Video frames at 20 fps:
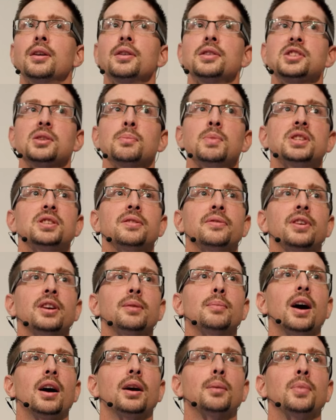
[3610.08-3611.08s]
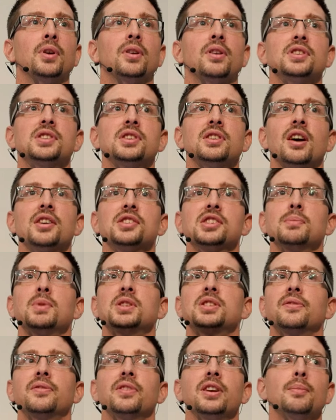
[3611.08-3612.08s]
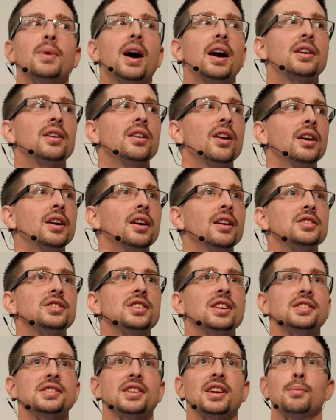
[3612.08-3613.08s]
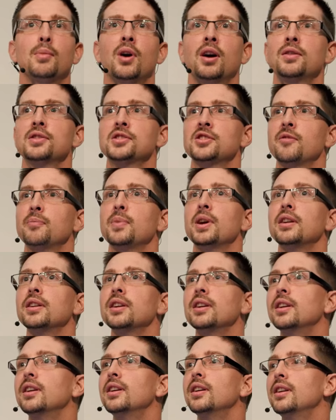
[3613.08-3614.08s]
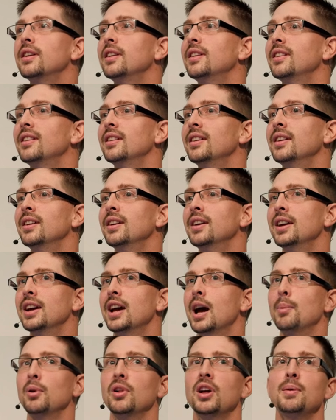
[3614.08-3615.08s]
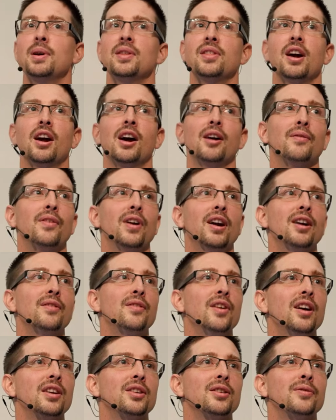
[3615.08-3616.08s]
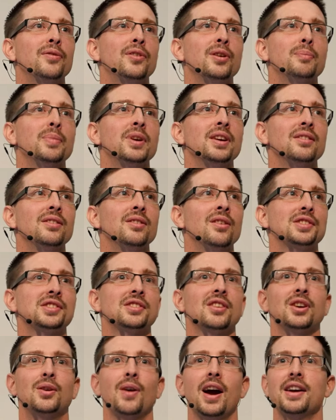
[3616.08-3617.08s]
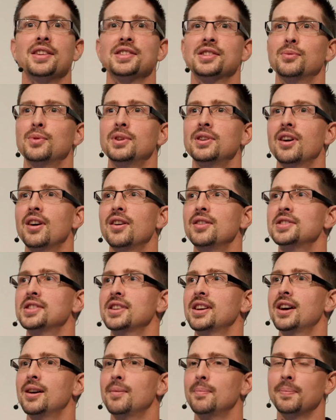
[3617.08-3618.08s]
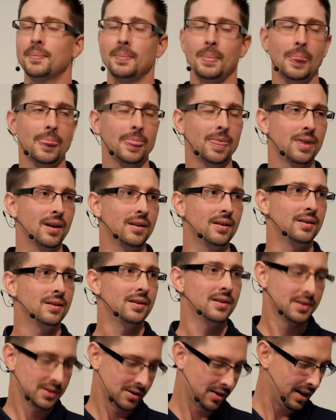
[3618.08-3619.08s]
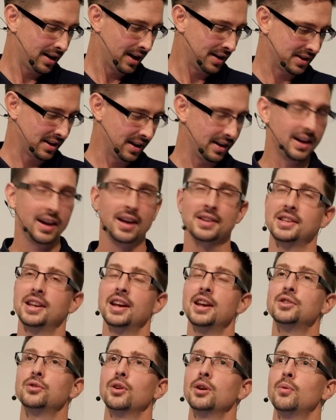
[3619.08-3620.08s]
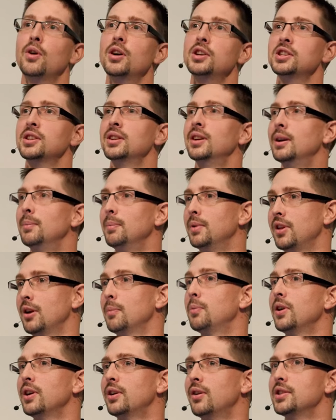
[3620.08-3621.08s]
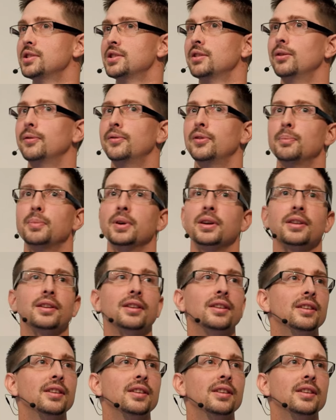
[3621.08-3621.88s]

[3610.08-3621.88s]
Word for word: submit your feedback, because you don't submit your feedback, you don't get a chance to get Microsoft banned. And believe me, there are very, very good Fitbit. Not so great as a Windows, as an Android watch, but they're pretty good as a little Fitbit.